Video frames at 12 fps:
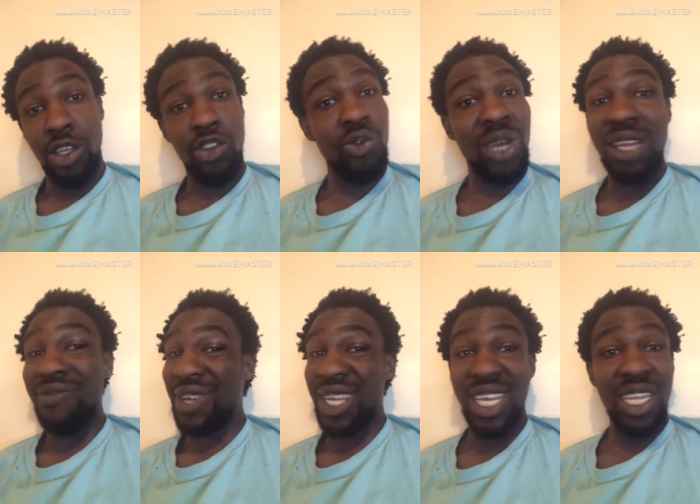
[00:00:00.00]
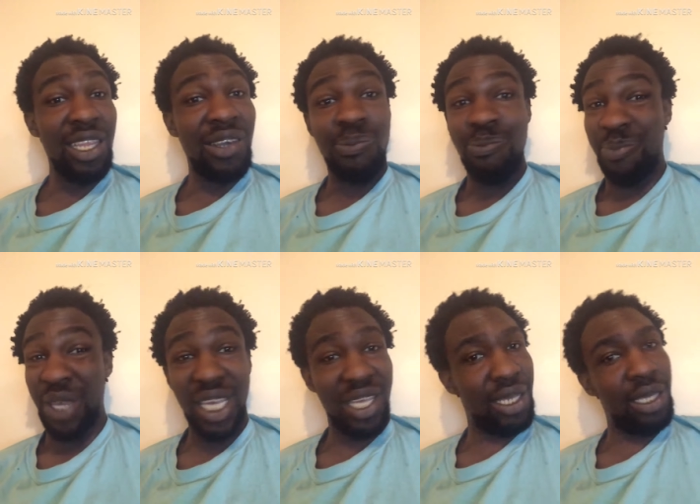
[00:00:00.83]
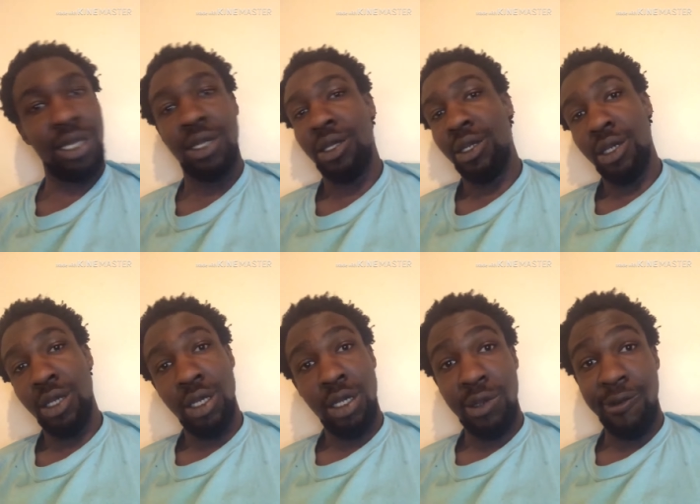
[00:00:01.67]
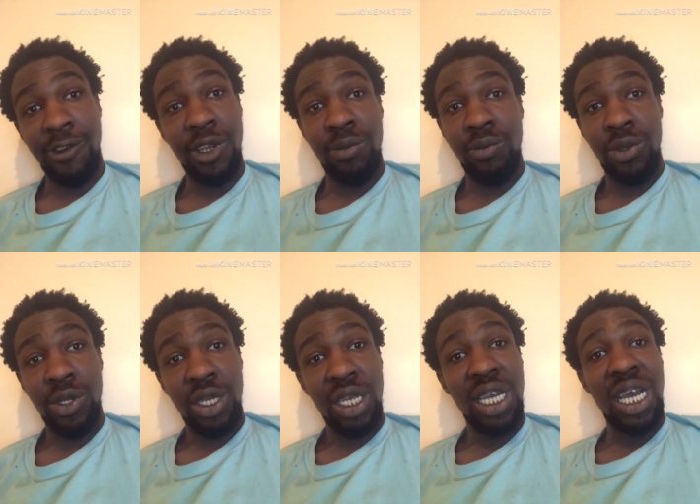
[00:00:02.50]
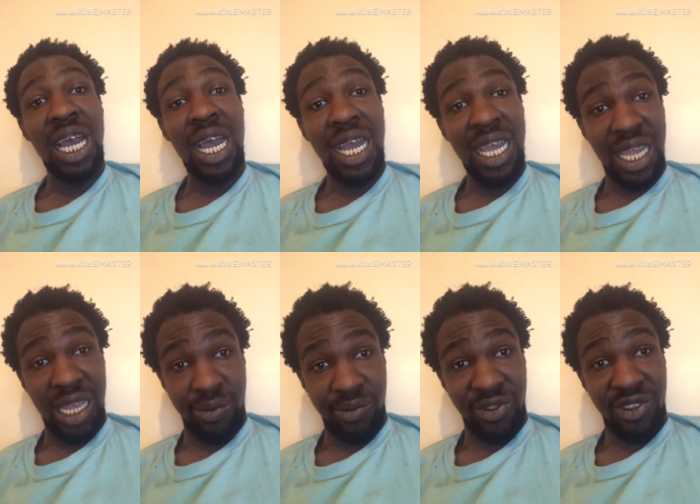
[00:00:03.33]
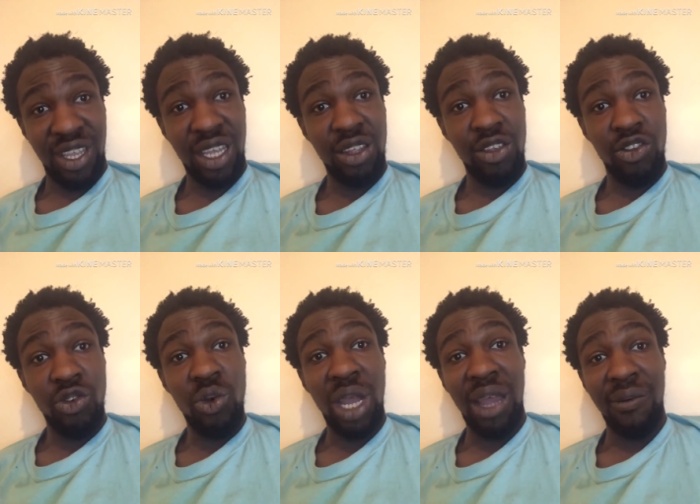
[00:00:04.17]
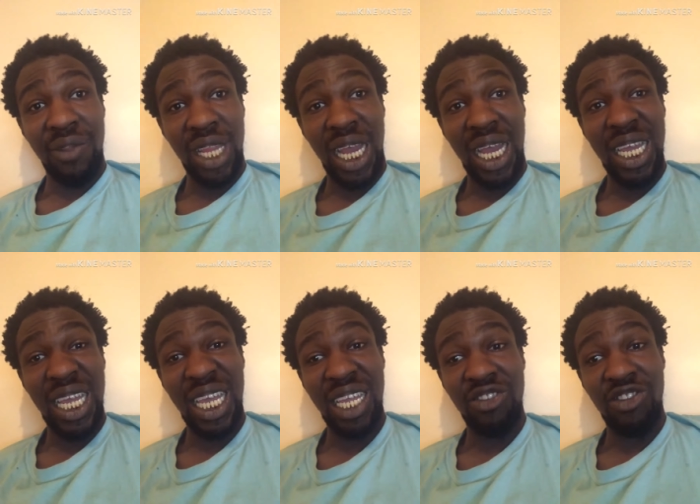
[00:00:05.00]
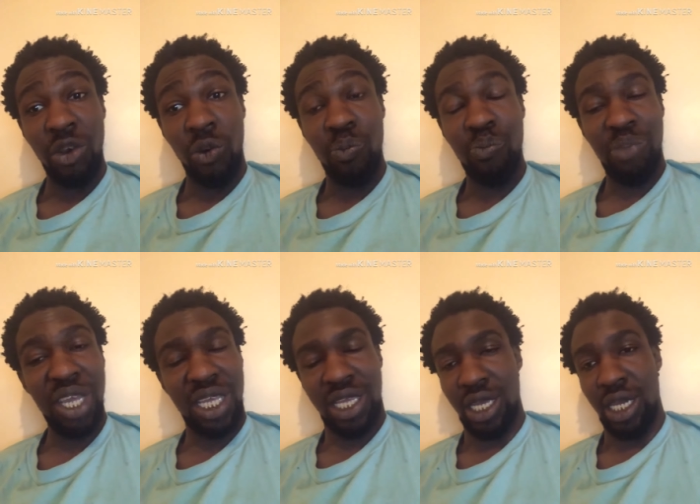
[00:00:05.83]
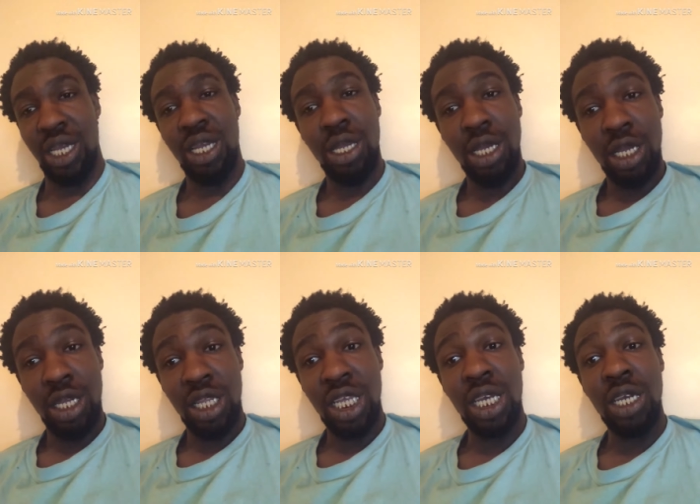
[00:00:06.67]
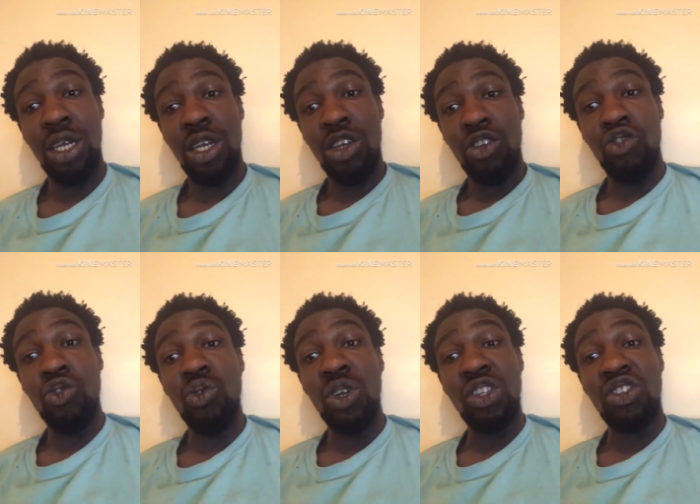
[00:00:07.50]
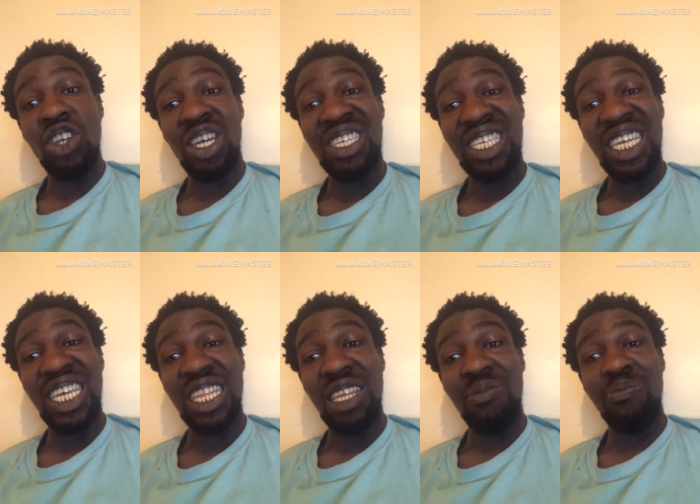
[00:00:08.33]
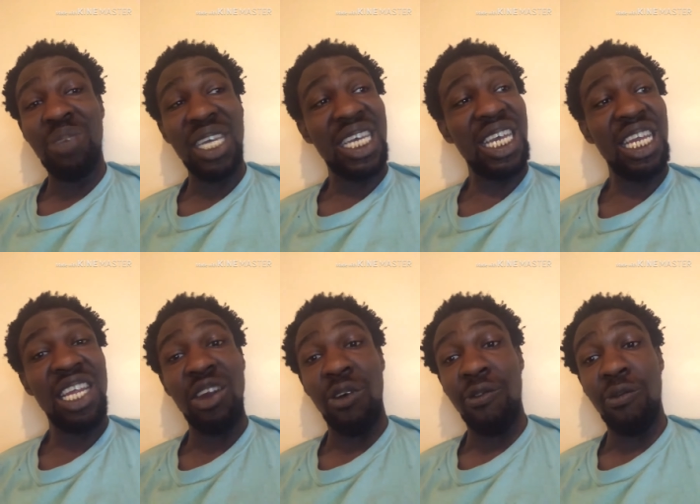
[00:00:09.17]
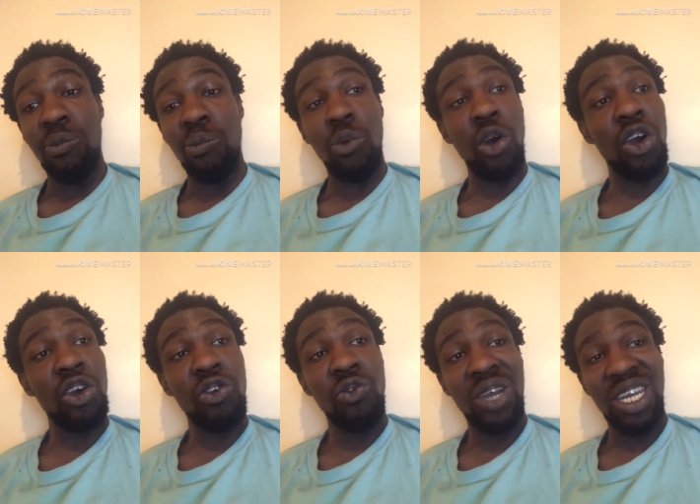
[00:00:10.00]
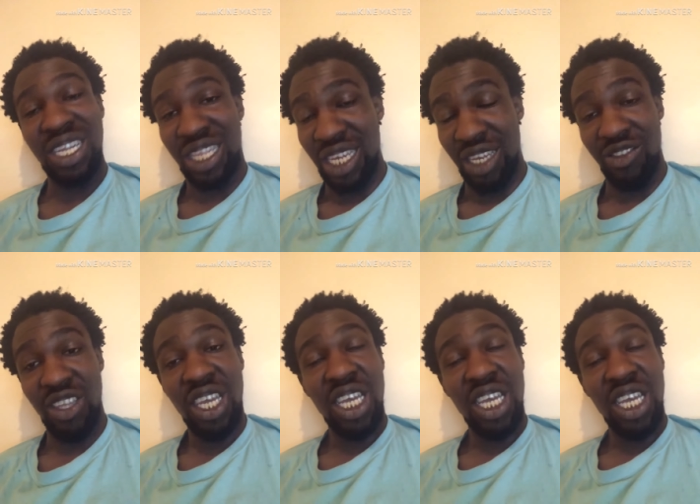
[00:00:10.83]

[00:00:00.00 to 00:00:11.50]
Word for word: You ain't even hit the peak yet. You feel me? I am telling you, you have not hit your peak yet. Nigga, you were just in the beginning of more crazy things.